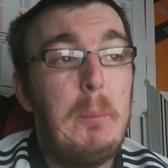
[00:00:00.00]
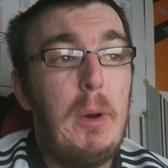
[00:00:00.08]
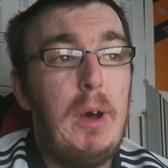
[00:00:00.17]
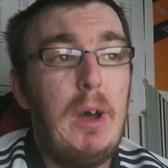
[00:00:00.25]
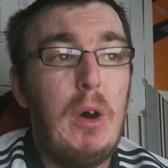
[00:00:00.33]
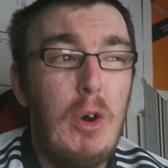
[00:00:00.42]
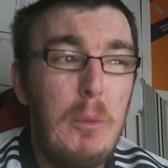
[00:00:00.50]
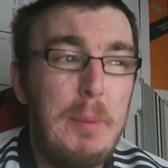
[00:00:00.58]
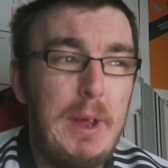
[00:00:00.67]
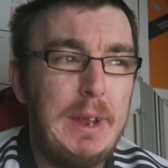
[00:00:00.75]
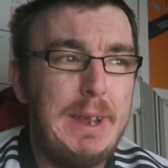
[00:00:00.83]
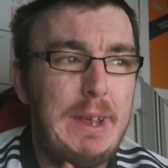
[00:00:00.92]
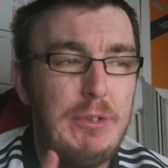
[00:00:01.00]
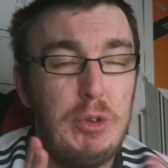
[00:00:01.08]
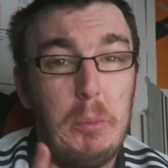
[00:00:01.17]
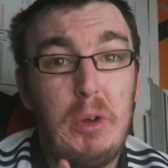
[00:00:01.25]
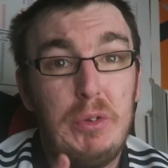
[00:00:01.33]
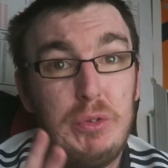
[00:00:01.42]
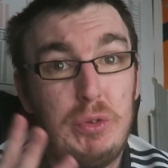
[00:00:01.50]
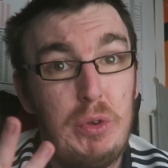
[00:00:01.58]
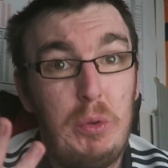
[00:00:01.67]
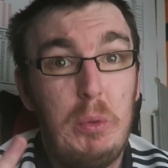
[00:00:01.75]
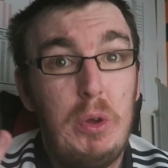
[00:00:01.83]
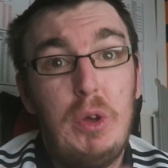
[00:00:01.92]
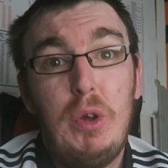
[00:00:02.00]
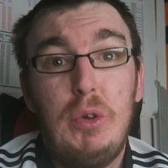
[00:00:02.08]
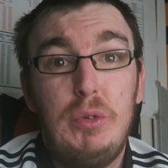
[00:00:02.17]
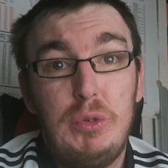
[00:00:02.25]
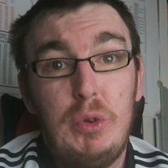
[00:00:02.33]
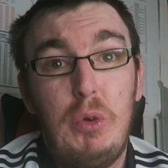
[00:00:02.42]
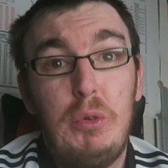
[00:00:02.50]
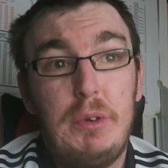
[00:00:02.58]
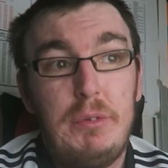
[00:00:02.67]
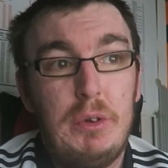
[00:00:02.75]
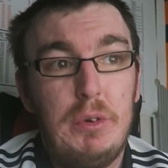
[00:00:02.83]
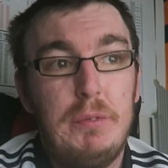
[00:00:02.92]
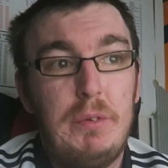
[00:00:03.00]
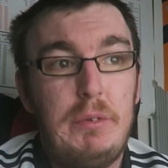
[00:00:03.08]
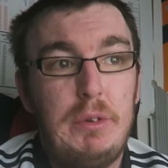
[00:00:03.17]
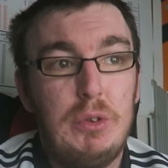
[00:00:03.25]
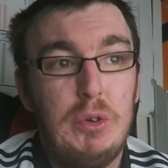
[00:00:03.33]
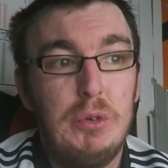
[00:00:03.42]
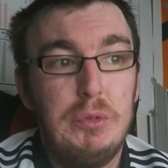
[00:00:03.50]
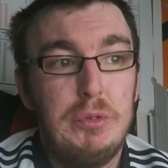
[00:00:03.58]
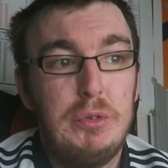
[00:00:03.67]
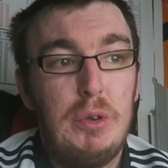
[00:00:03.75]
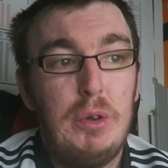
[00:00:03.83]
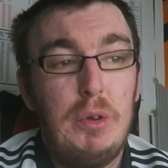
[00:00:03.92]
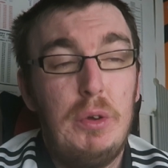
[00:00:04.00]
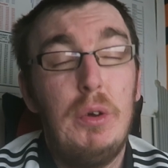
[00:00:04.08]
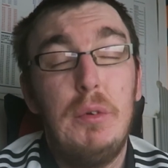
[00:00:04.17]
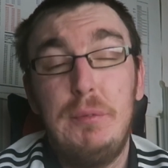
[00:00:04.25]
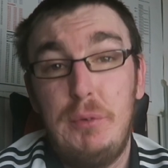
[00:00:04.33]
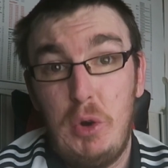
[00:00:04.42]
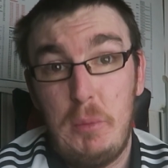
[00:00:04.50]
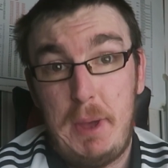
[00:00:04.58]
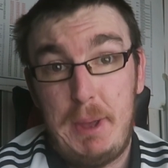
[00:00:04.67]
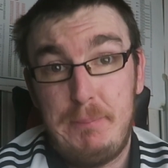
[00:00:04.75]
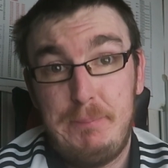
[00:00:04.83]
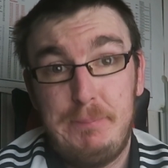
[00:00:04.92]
but hoping I get someone to do the other results for me.